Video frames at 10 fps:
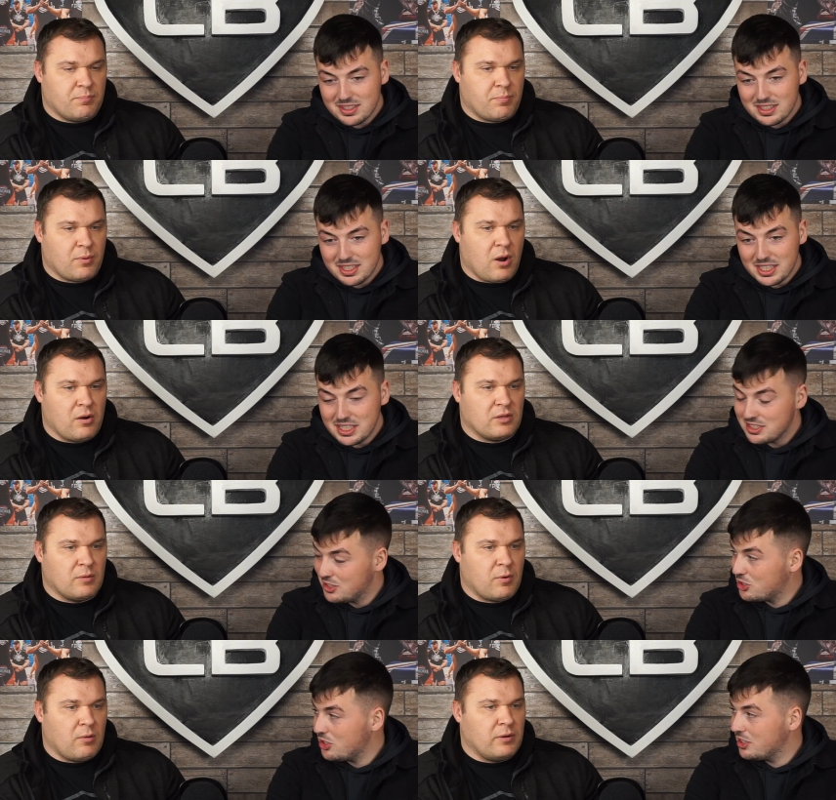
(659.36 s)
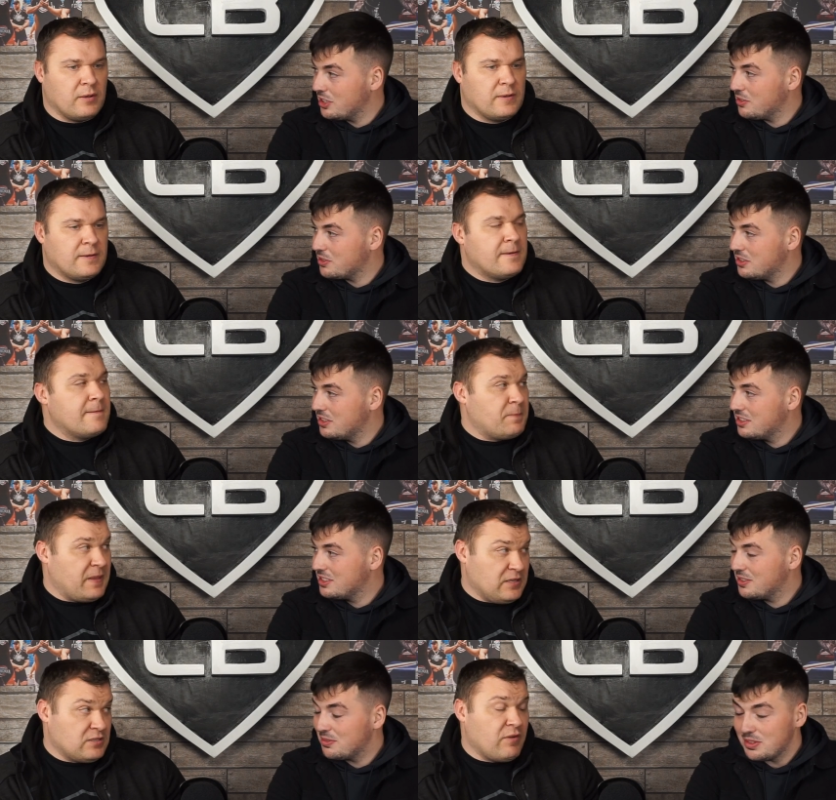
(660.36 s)
Speaker 1: priority. He is a strong probably. deadlifter.
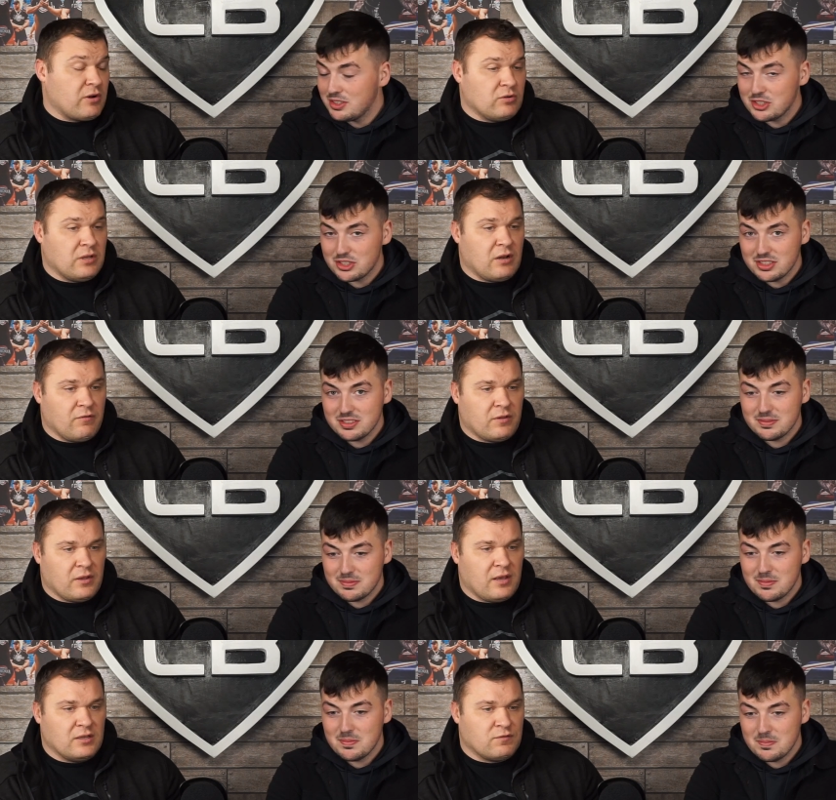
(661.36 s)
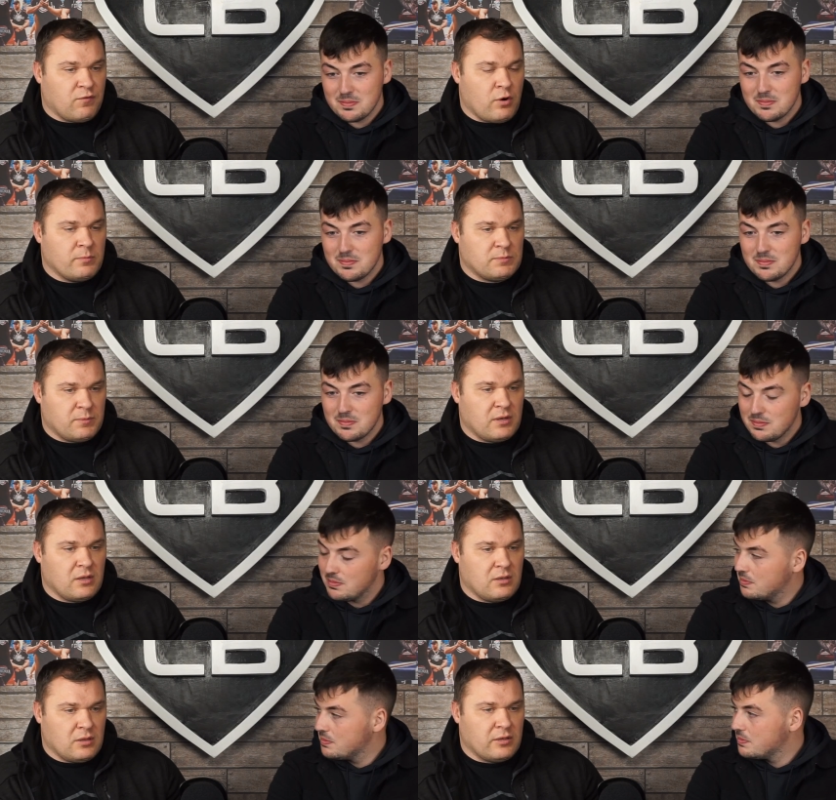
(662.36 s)
He is a very good deadlifter. Yeah, his form is
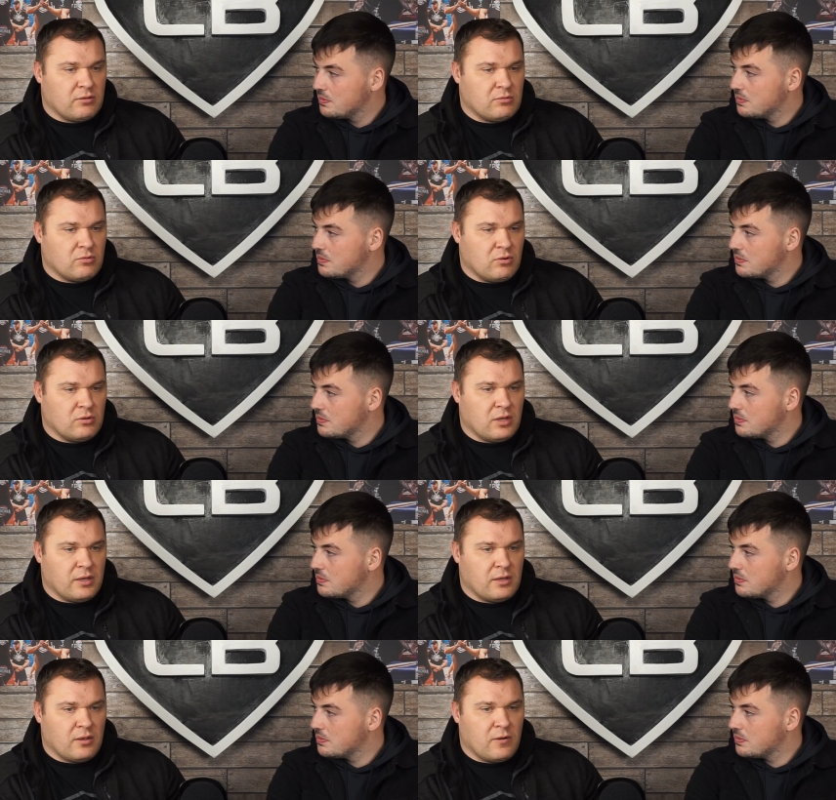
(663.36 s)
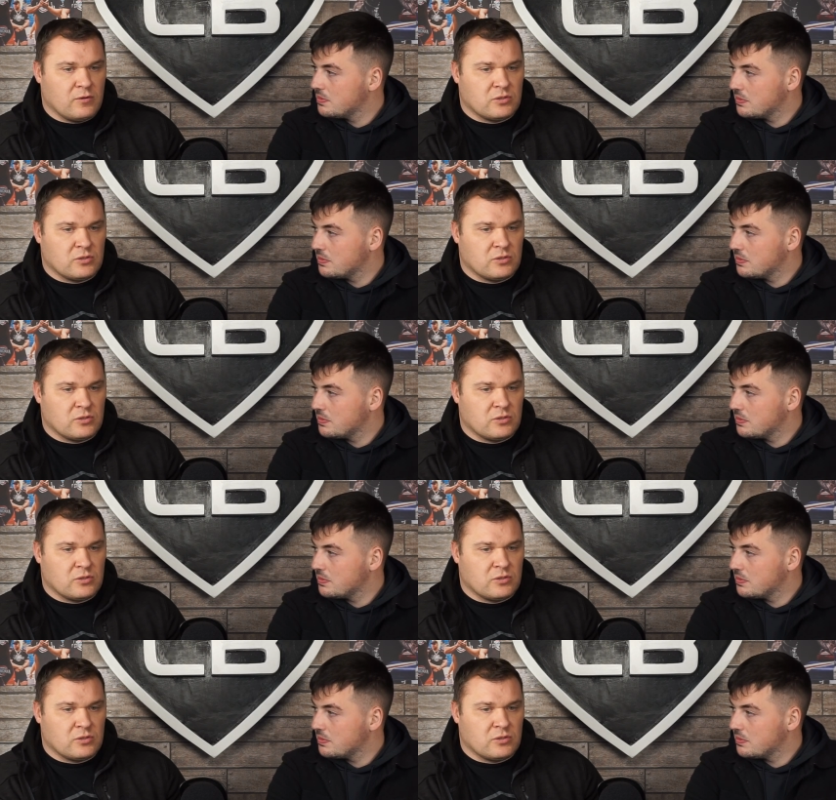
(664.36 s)
pretty like good. Like you know,